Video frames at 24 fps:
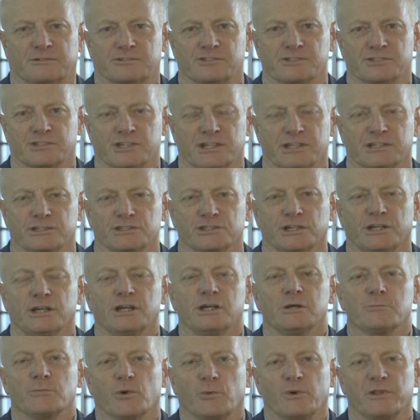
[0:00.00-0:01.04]
to teach.
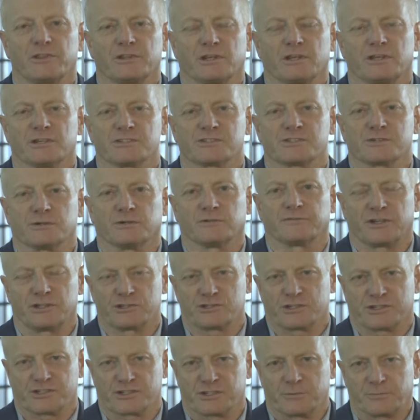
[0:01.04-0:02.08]
But we think it's of
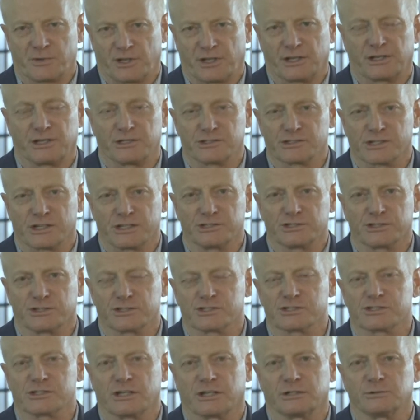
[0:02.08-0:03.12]
interest to beginning
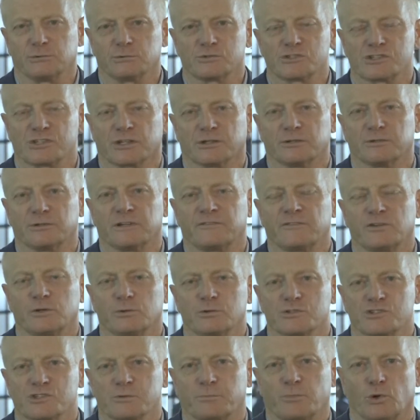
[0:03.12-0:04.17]
teachers, and also if
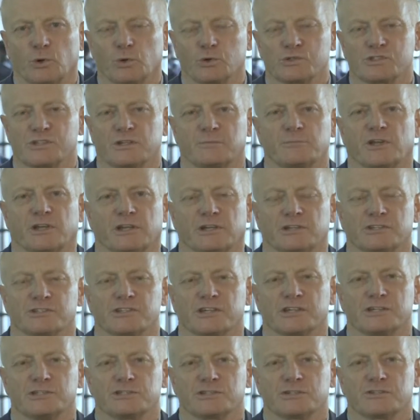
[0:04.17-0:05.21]
you are supporting beginning
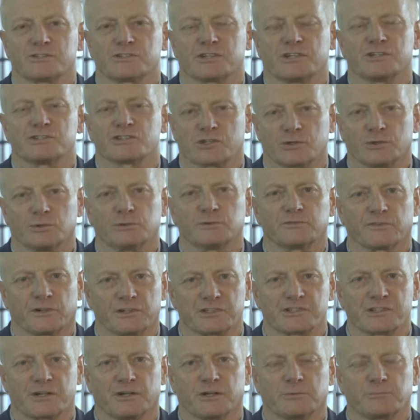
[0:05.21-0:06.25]
teachers in school, for
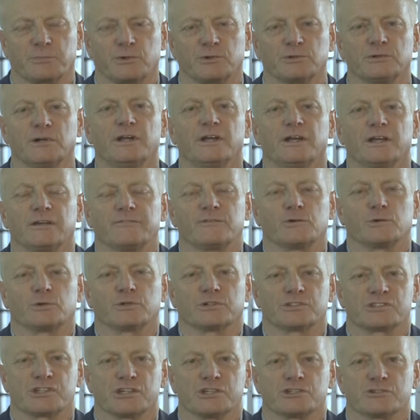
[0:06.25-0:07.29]
example, if you're
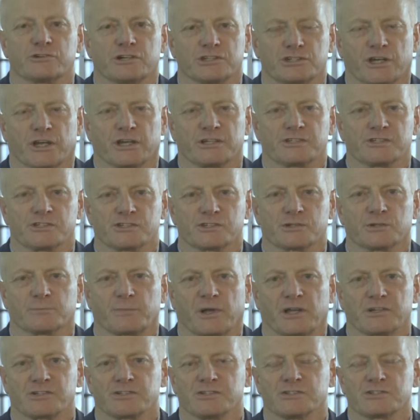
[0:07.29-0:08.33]
a teacher educator
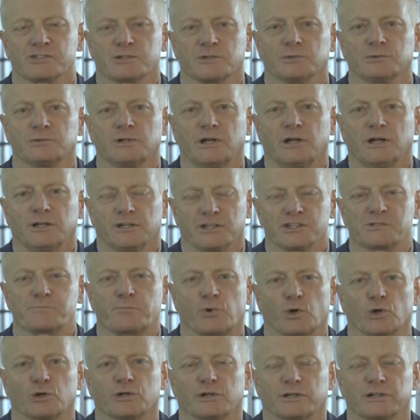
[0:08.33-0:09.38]
based in school, this
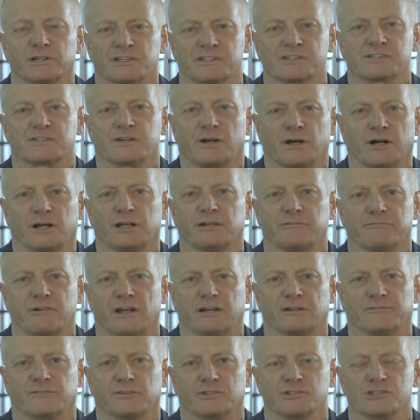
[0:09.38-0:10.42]
book is highly
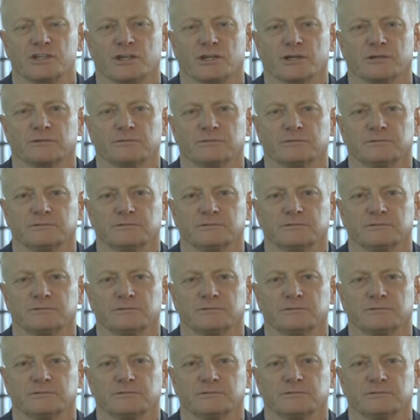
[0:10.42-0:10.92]
relevant to you.